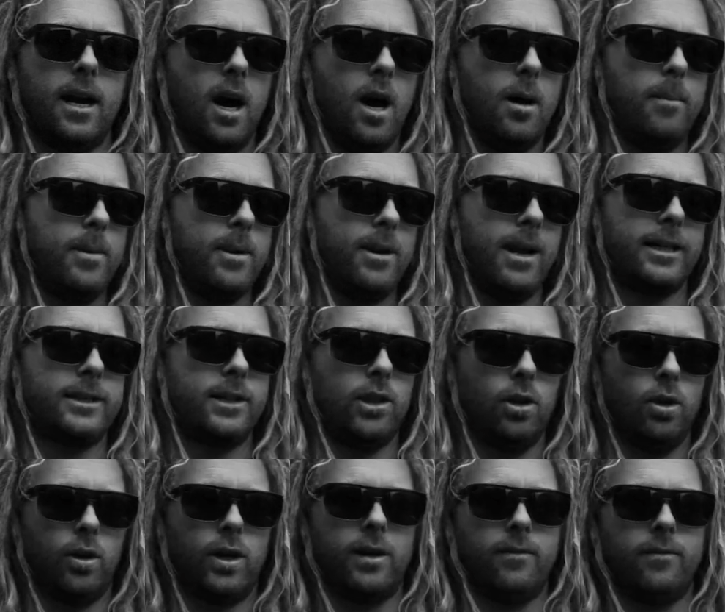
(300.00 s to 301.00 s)
up and actually
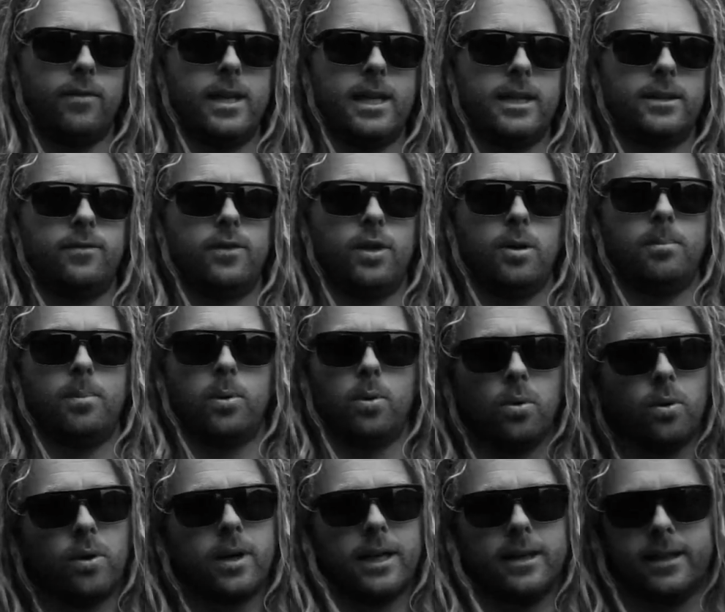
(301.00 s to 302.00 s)
you're looking for this for your
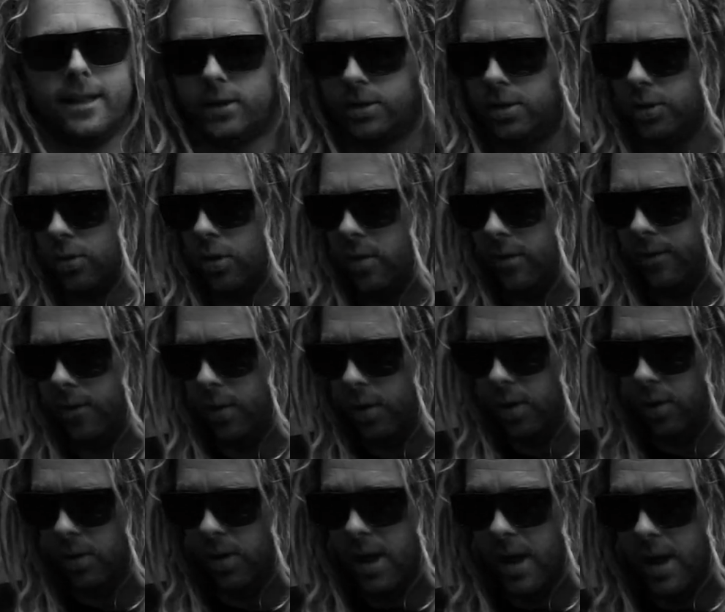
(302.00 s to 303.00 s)
poor condition sort of
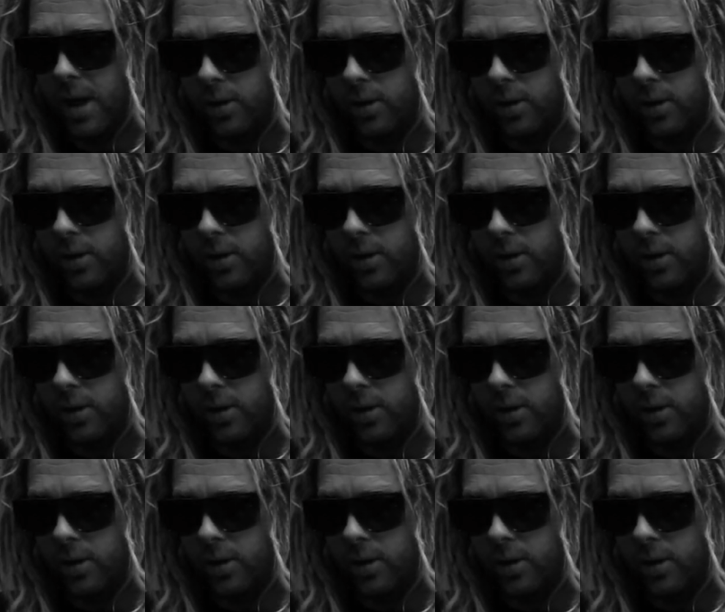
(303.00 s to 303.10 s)
foil,